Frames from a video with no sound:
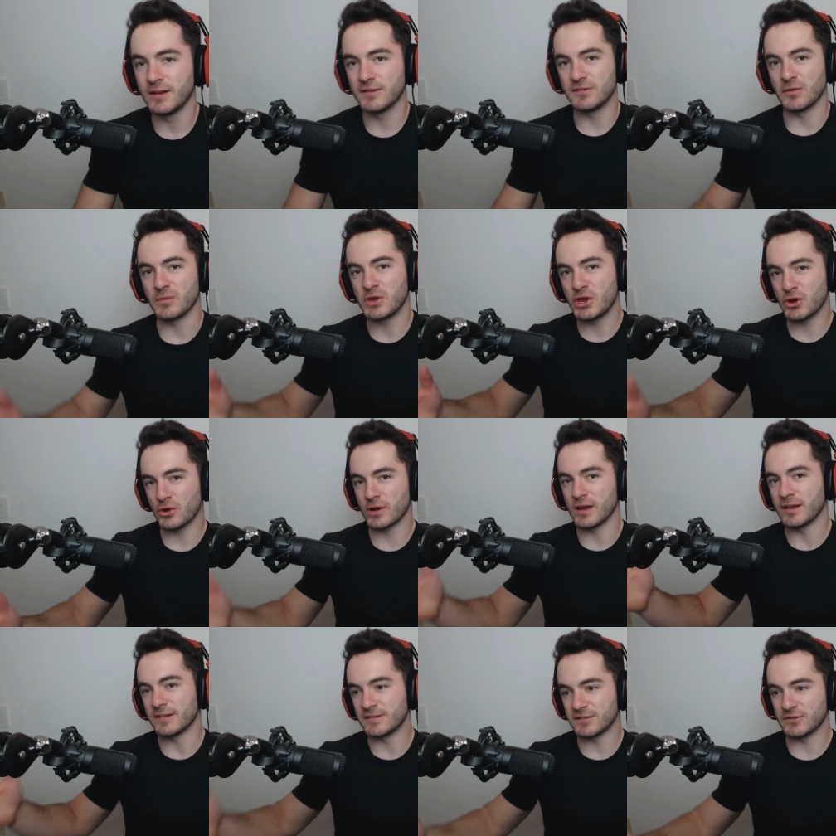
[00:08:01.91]
So I'm
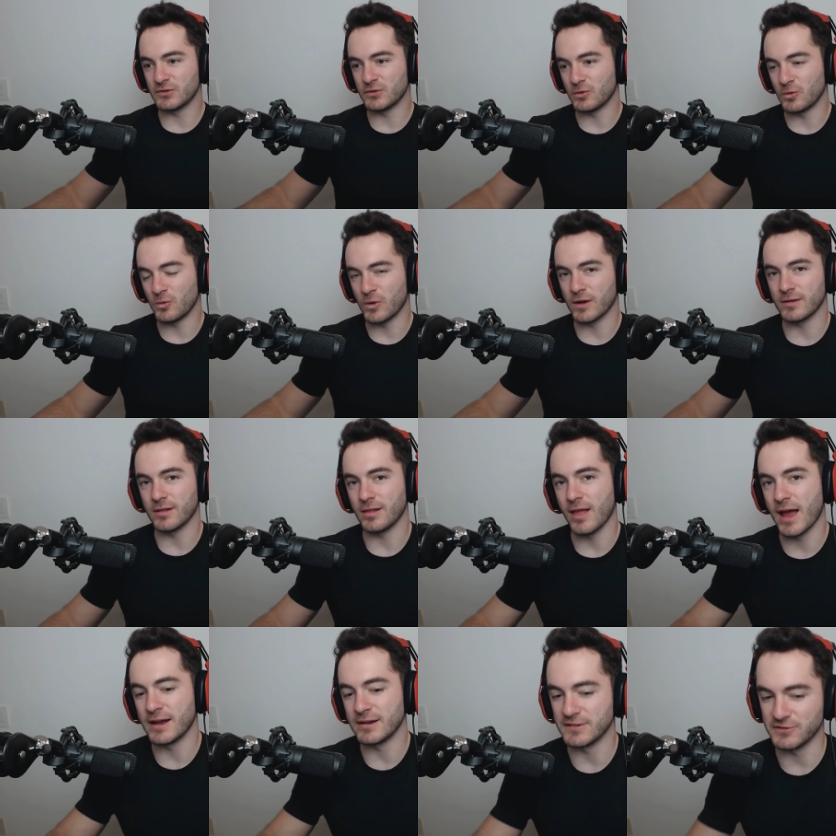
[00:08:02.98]
curious where the
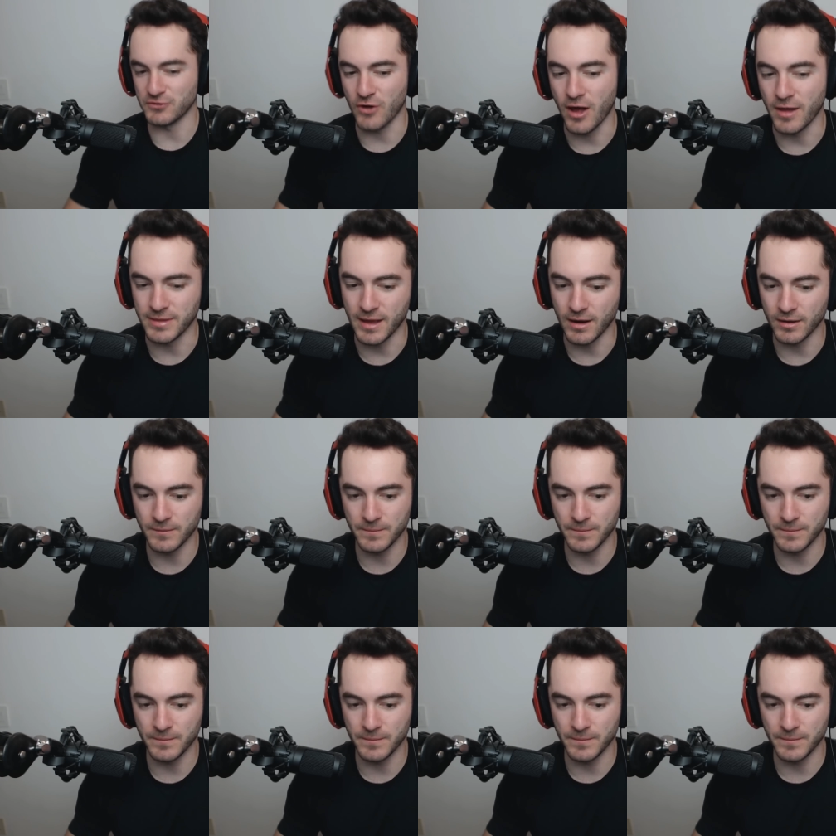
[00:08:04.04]
line is drawn there.